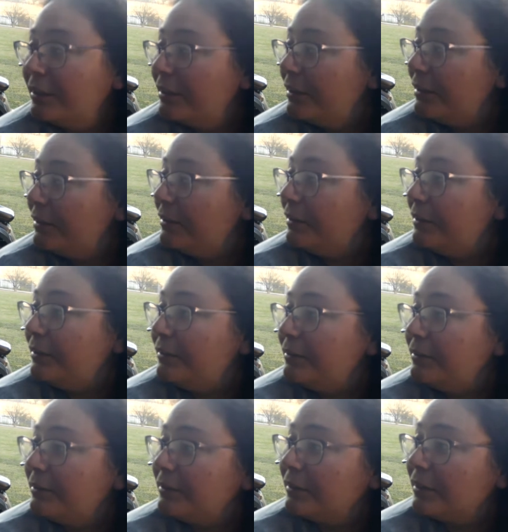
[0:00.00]

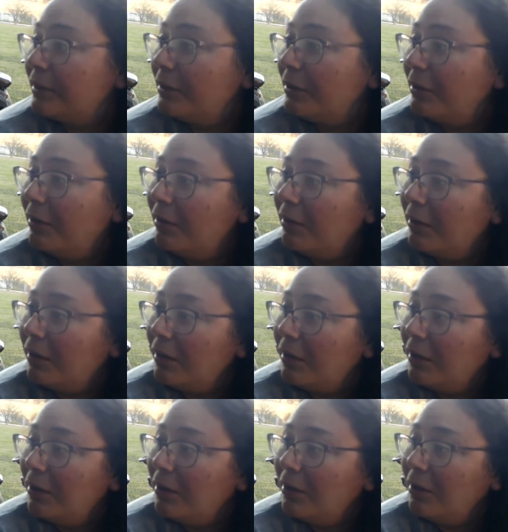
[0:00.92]

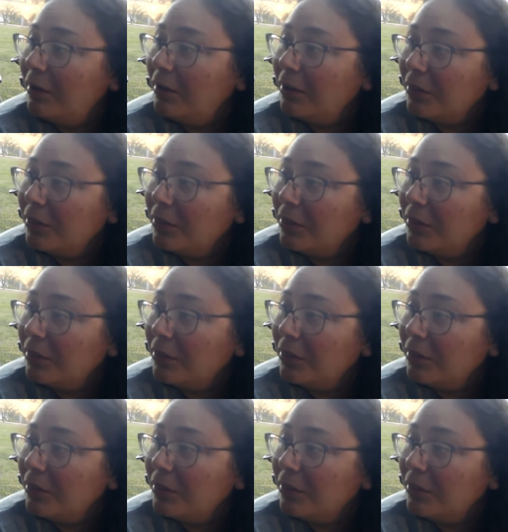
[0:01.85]
No one is speaking in this clip.